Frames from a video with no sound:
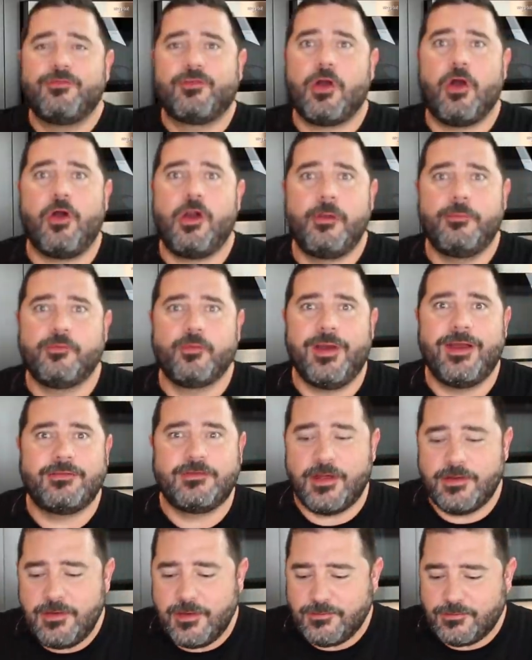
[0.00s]
of carbs,
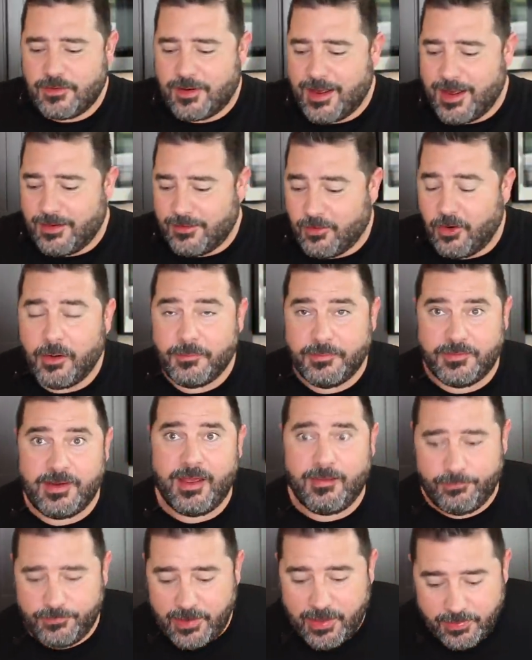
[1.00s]
Wes. Onions are high carbs.
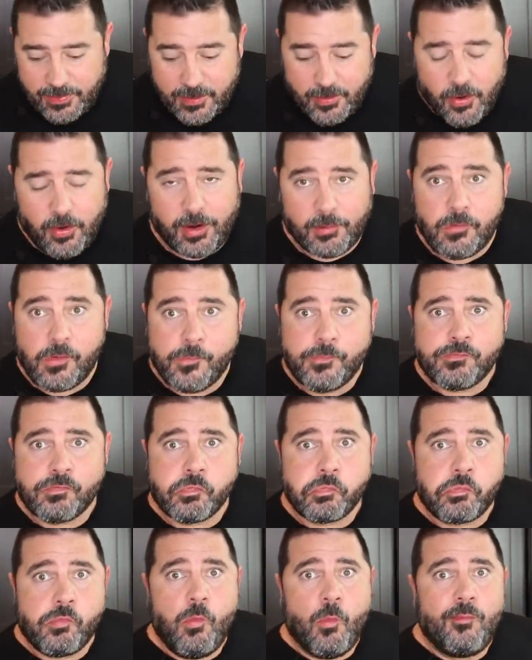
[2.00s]
Yeah, yeah, they are.
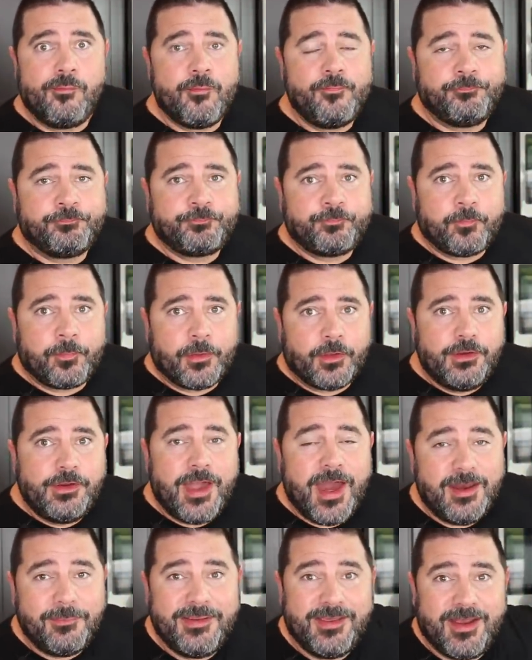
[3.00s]
You
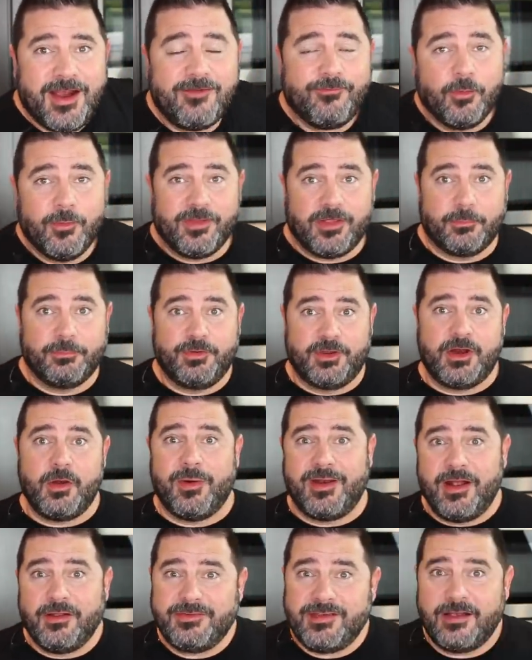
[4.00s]
got to be careful with them. You know
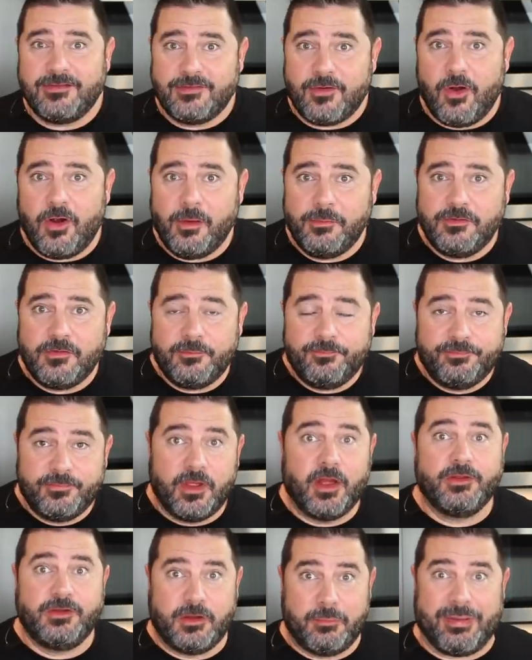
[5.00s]
what else has carbs?
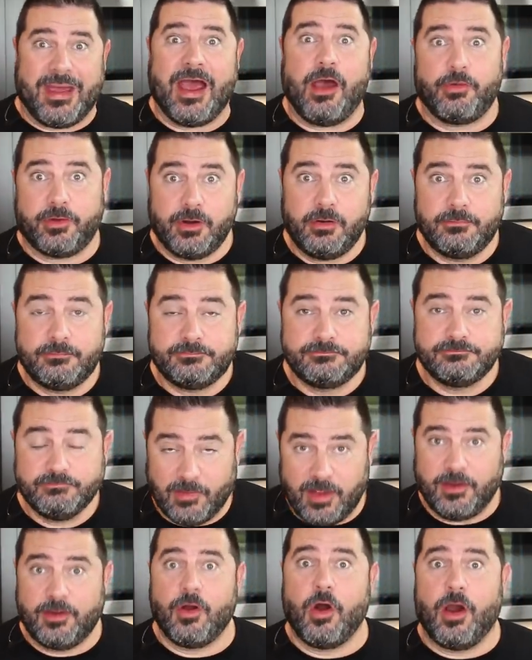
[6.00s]
Onion powder
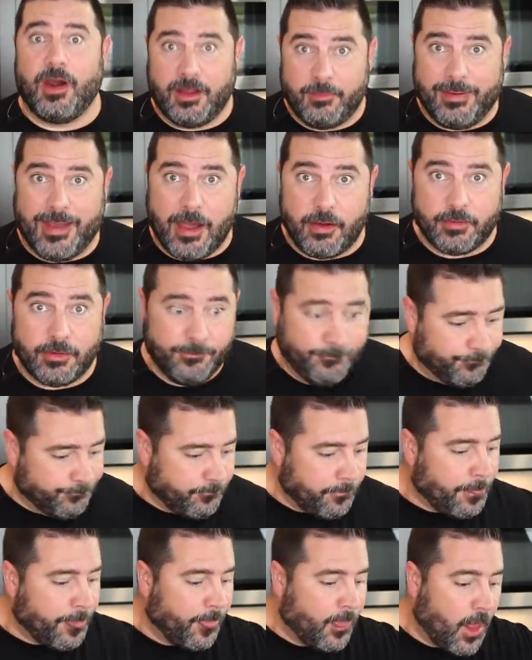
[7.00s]
and garlic powder,
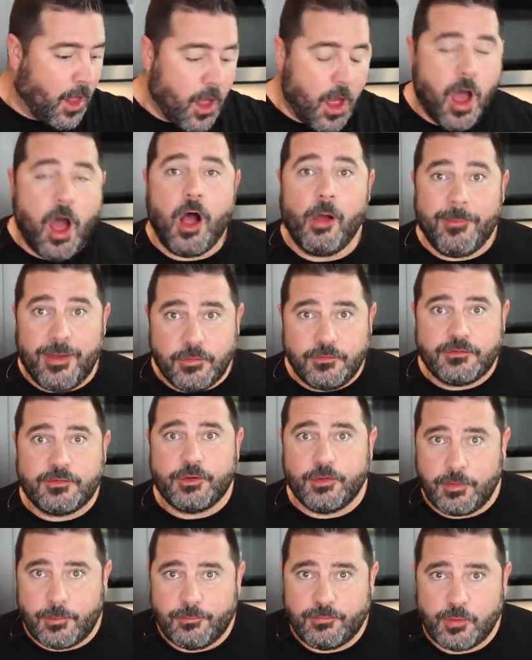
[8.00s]
almost
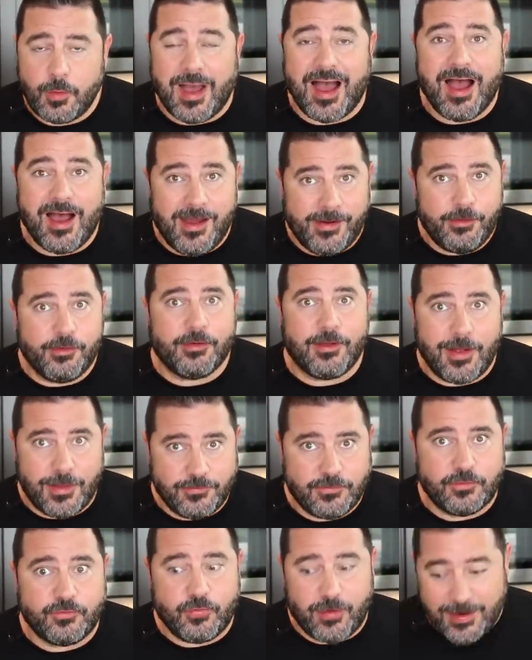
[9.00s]
to, the, to a higher
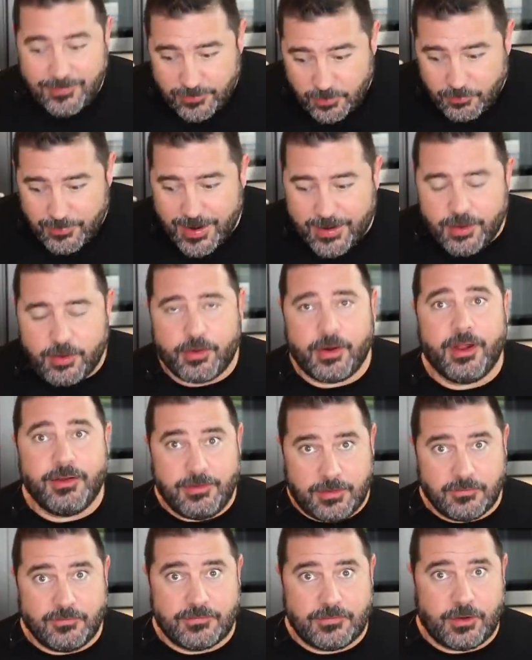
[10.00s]
concentrate than regular
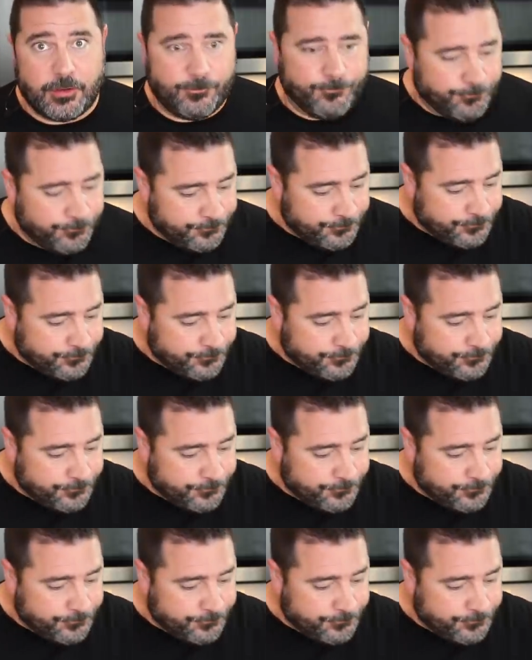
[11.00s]
onions do.